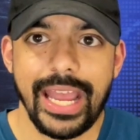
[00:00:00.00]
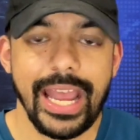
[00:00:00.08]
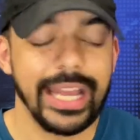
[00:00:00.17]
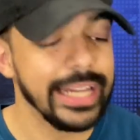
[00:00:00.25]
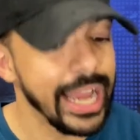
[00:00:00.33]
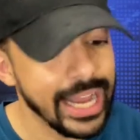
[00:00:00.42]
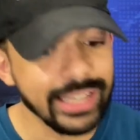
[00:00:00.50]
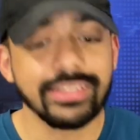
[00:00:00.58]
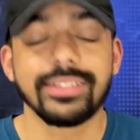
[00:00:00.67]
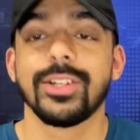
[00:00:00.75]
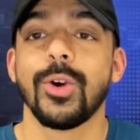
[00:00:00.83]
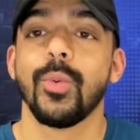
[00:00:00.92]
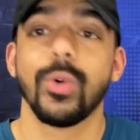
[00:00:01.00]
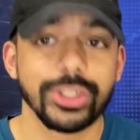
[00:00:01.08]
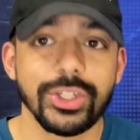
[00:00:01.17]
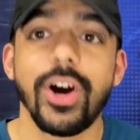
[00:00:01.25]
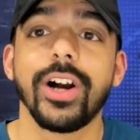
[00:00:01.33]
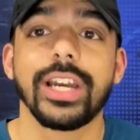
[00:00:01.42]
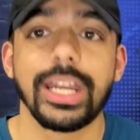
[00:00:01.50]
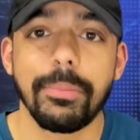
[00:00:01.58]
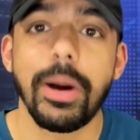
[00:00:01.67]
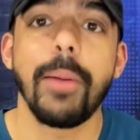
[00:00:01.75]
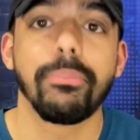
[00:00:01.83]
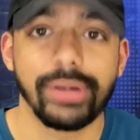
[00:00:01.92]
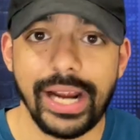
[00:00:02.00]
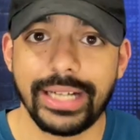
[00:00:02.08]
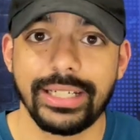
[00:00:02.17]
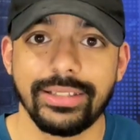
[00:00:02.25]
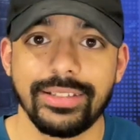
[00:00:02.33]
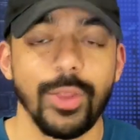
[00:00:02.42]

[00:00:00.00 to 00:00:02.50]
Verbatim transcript: And yes, we're talking about practice.